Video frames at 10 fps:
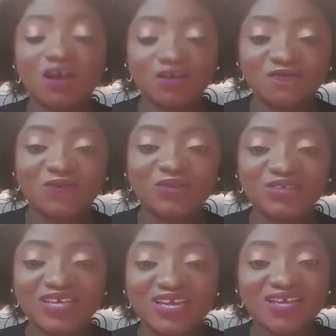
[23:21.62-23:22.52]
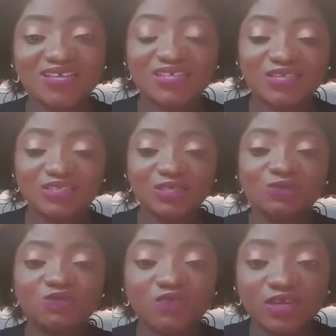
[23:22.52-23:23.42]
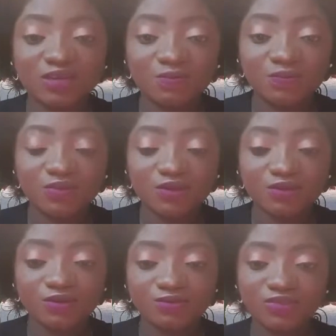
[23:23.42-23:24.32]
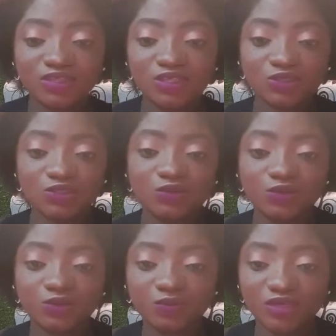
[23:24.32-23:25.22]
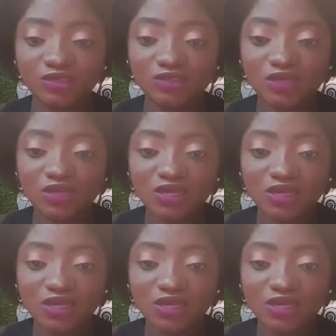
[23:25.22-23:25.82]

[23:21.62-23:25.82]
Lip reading: out for the takeover session on your page.